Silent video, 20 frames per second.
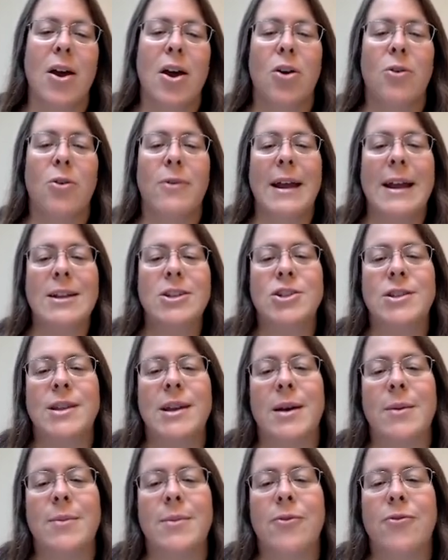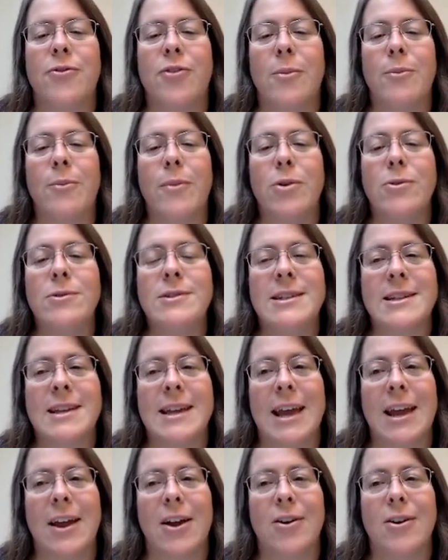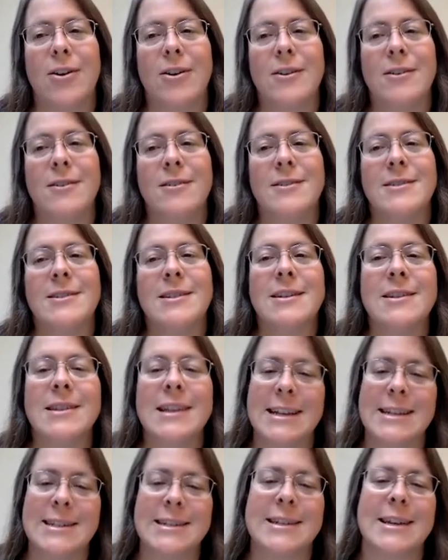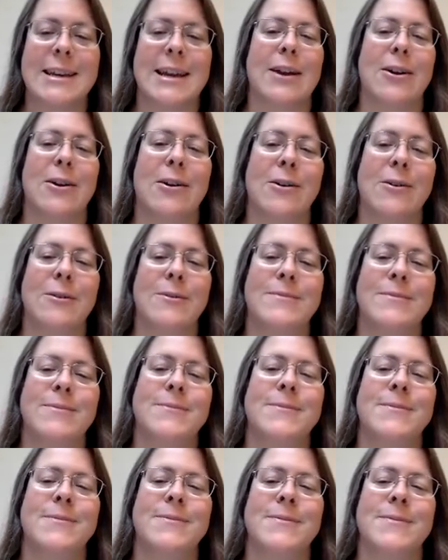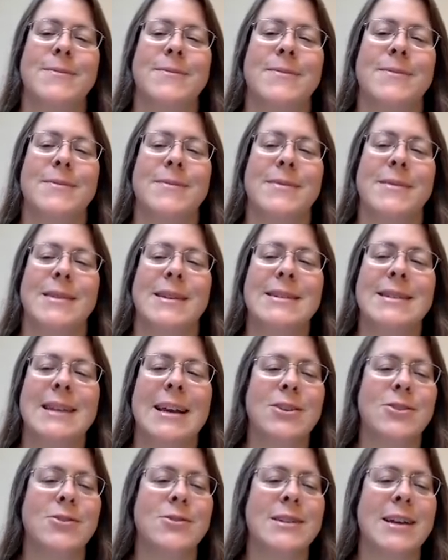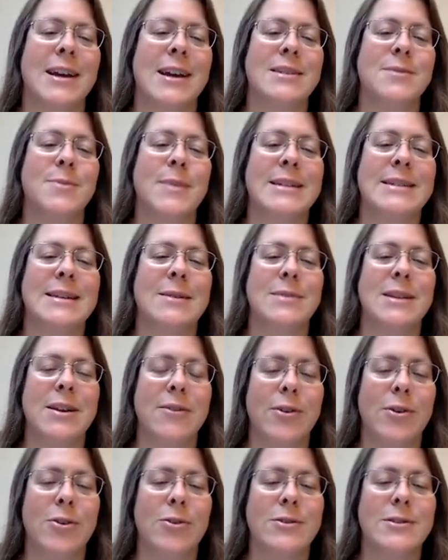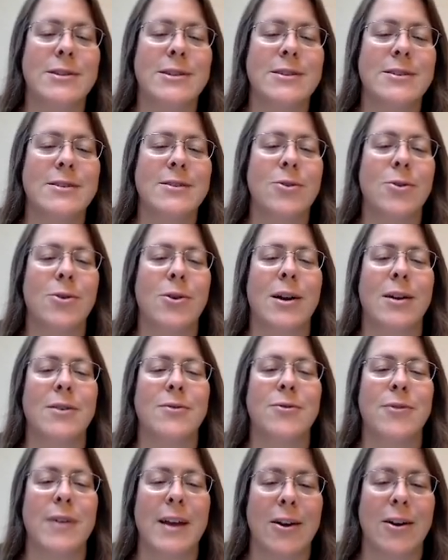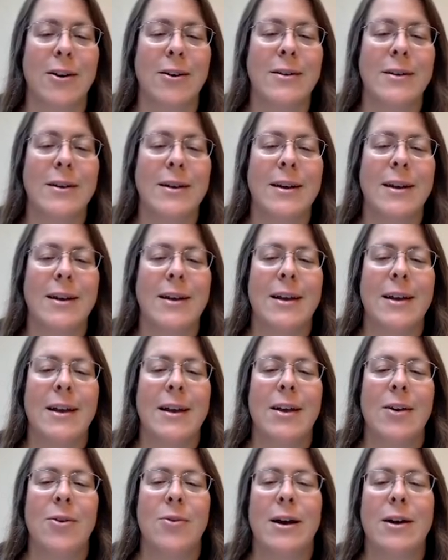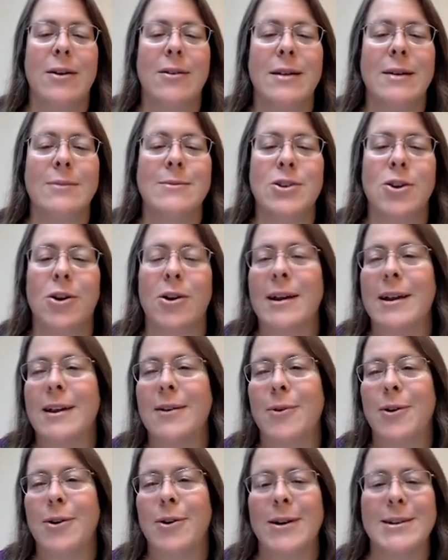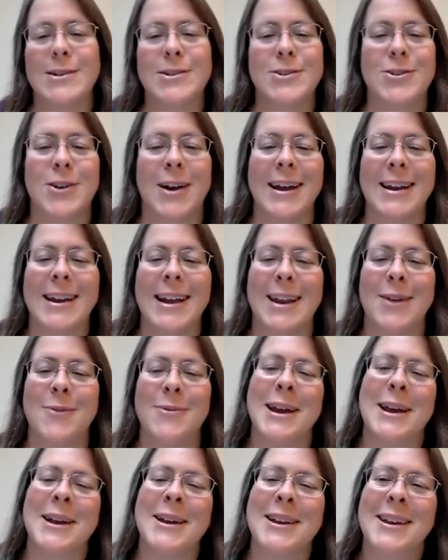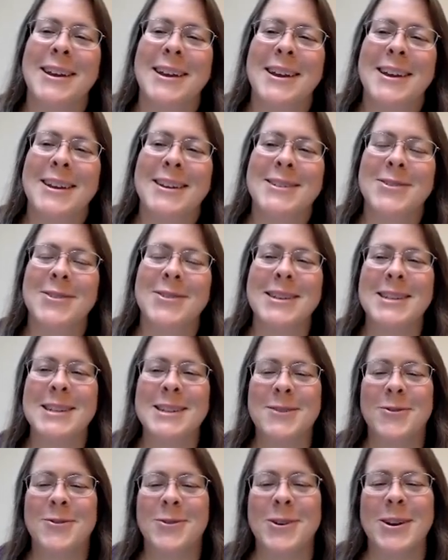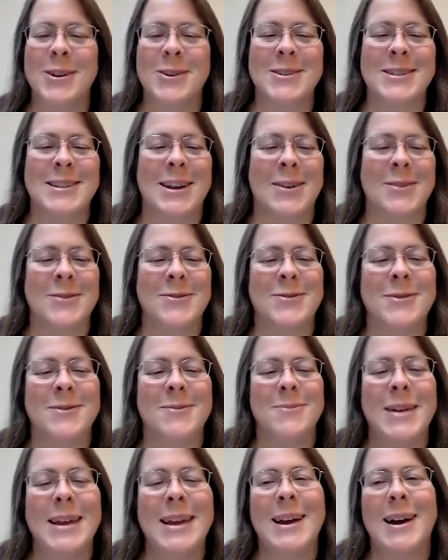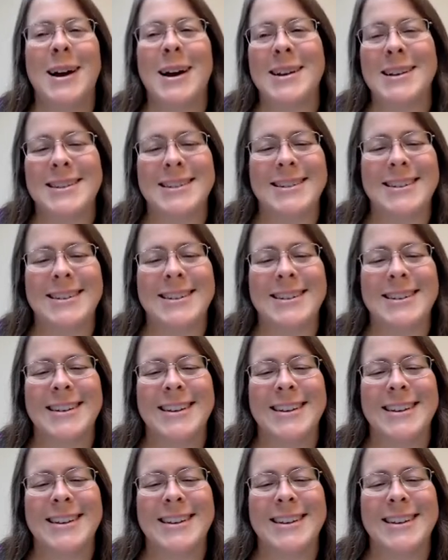Arrange them from most care to least care. This exercise may seem difficult or unfair. Well, I'm sorry, we're going to try it anyway. So, this is for yourself. Be honest.